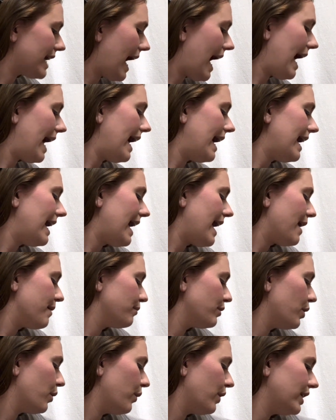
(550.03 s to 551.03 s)
I am
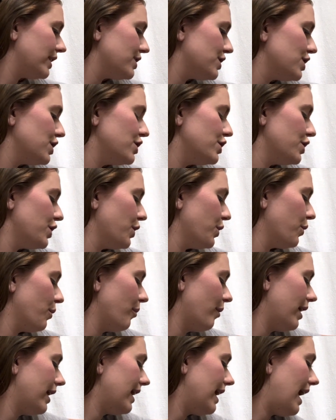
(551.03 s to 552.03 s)
going to do
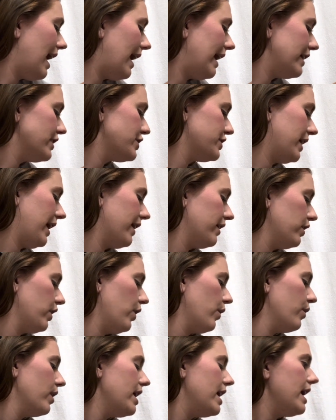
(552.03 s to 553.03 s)
my
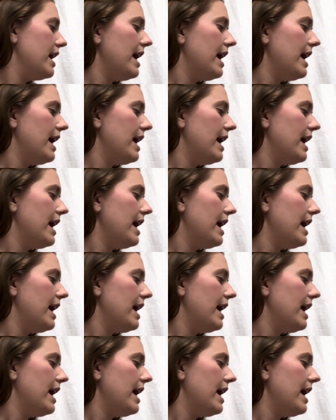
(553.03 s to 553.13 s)
eyeshadow.